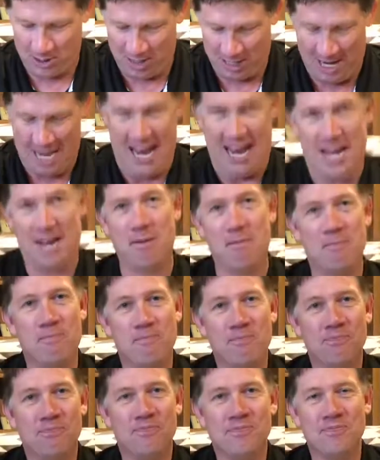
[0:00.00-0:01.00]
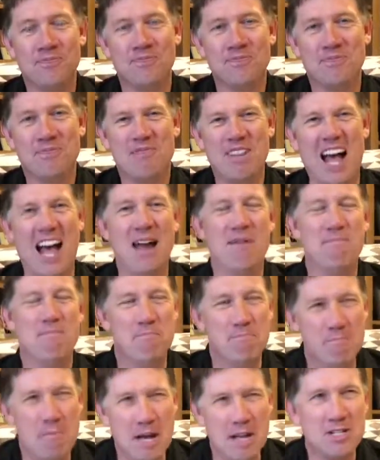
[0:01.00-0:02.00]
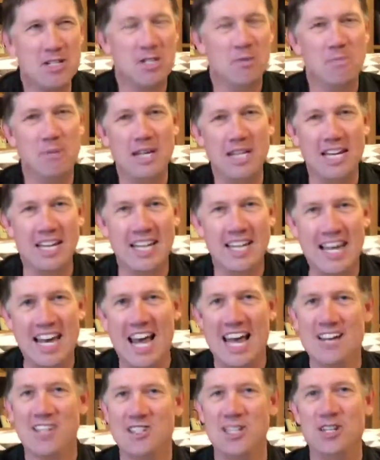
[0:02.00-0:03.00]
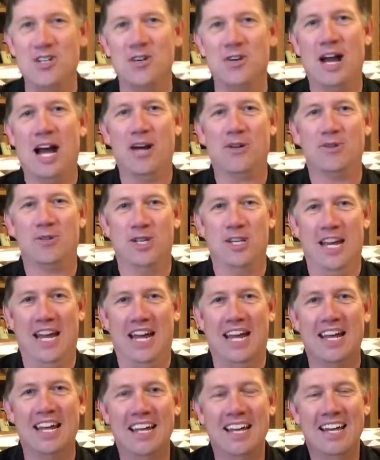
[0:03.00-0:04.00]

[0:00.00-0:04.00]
today." I must be a guest in your house today.